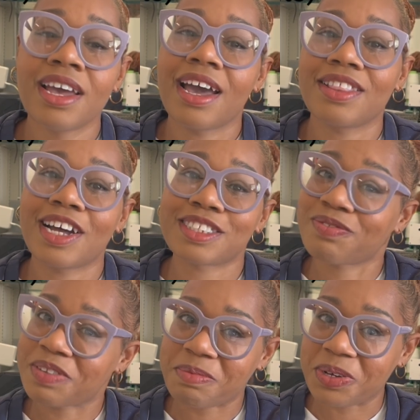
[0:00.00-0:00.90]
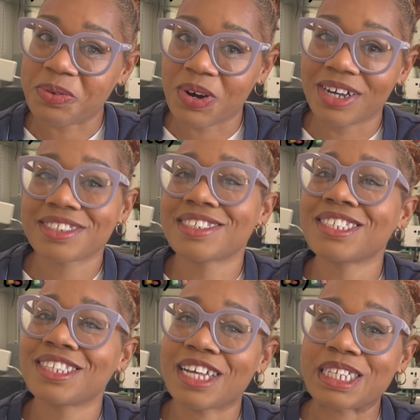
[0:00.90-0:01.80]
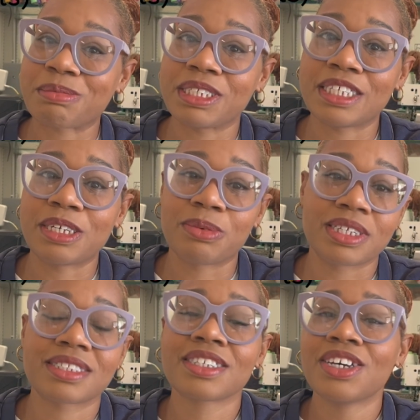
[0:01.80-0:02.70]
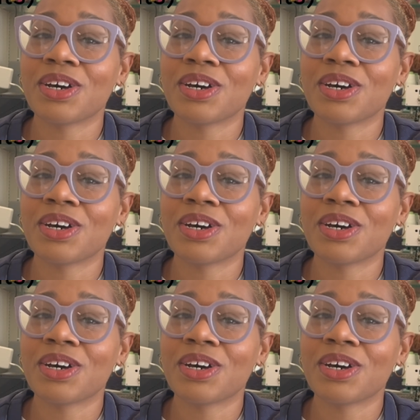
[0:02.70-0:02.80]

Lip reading: and that's flip toe waltz. That's my sequence.